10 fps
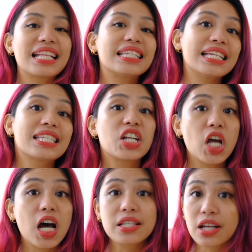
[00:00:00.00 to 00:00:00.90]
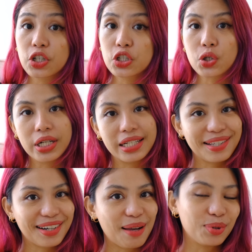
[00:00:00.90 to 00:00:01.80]
That's Isa Does underscore on
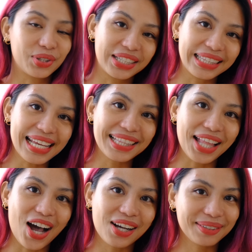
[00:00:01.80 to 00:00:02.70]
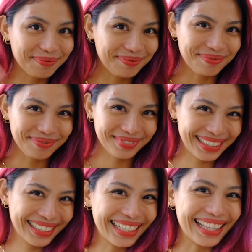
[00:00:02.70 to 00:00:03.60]
Instagram, Twitter, and TikTok.
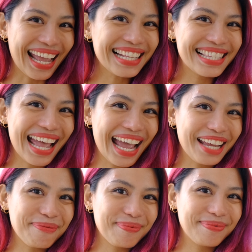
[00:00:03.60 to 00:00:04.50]
Till next time.